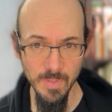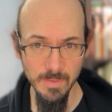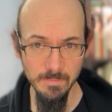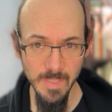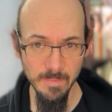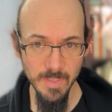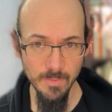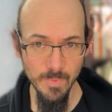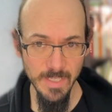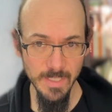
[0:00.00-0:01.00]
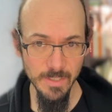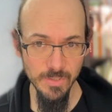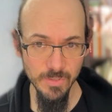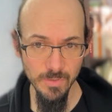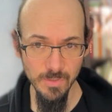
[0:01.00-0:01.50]
but maybe we
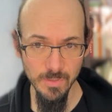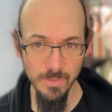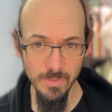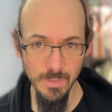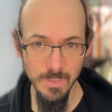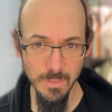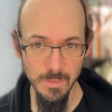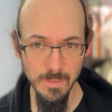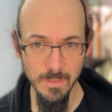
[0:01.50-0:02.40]
should or could.